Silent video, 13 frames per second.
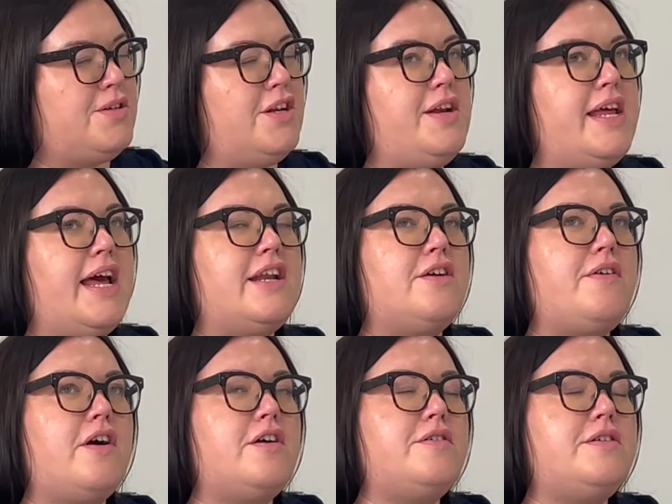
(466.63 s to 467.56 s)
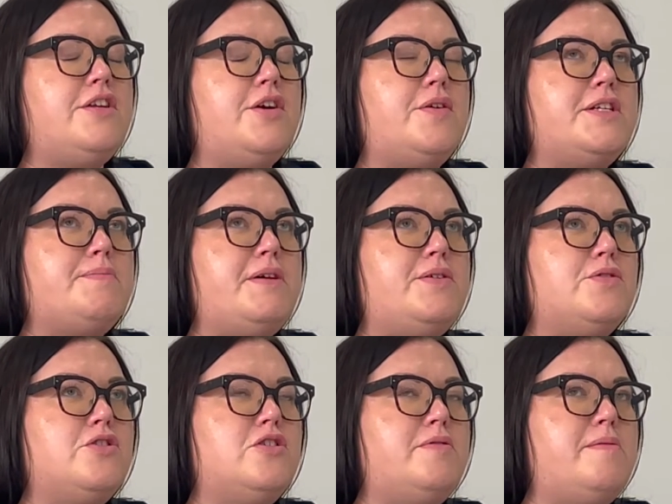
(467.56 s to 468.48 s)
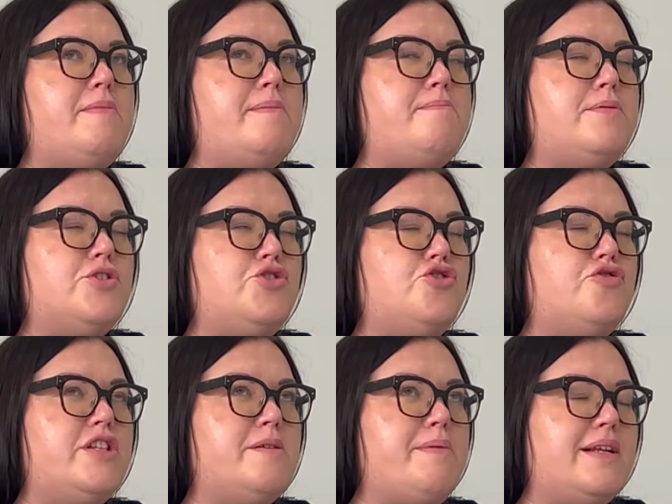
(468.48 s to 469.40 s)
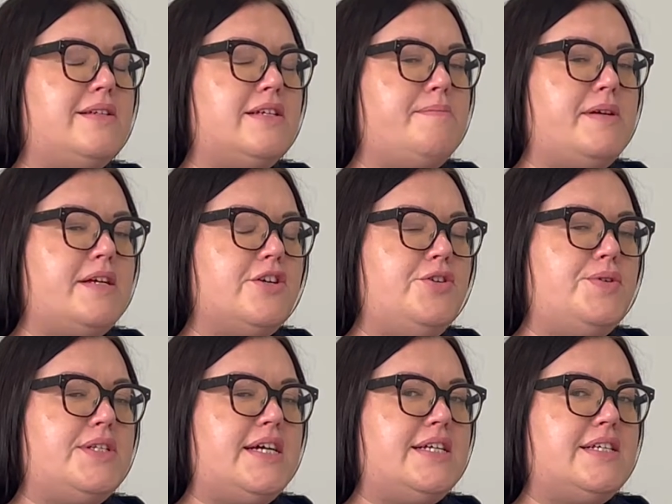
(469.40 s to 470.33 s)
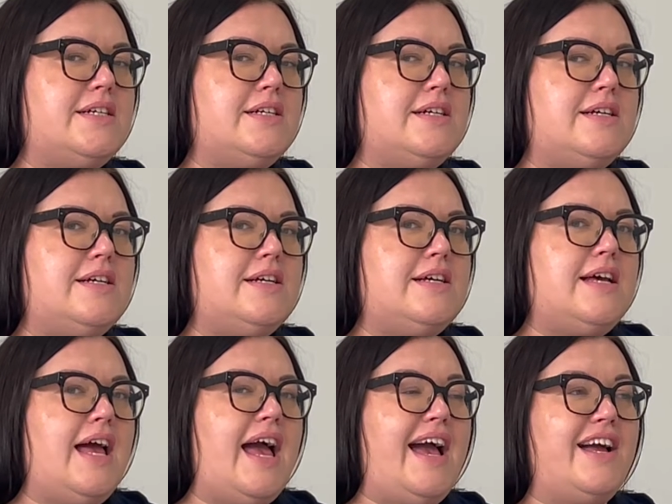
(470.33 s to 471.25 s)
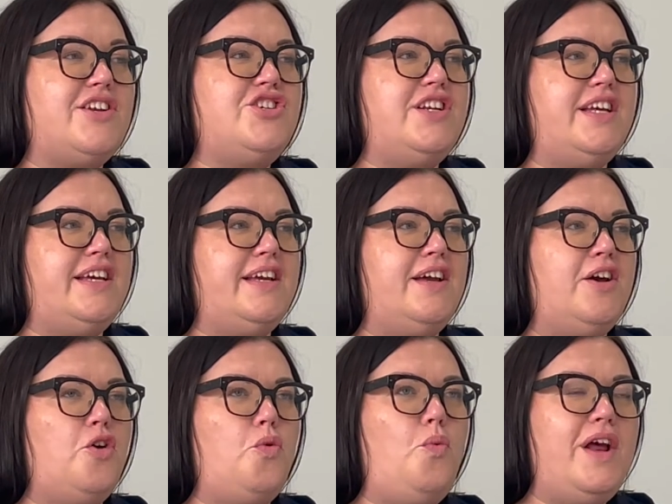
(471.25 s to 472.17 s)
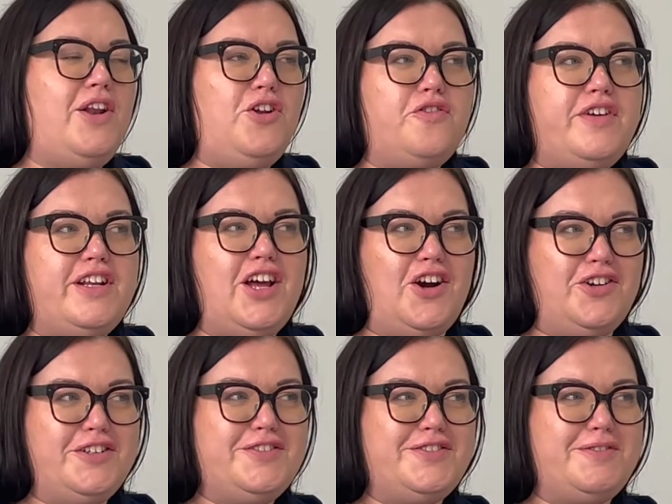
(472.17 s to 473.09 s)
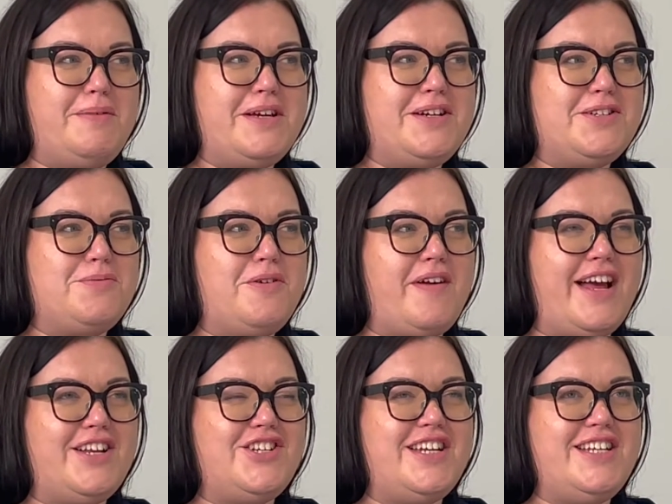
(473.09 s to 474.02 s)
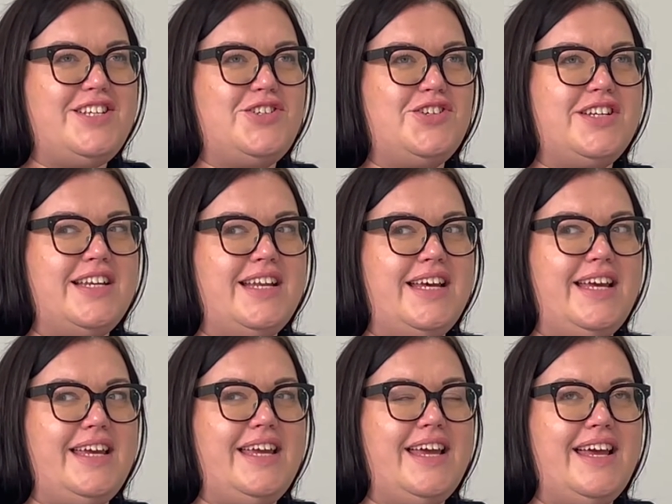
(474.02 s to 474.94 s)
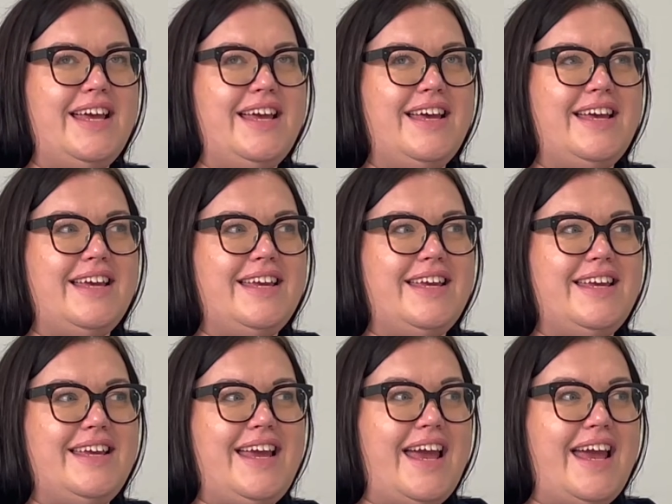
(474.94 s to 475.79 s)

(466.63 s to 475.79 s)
And I spoke to a couple of members during the pandemic who said, actually, we're loving life because we're actually suddenly getting the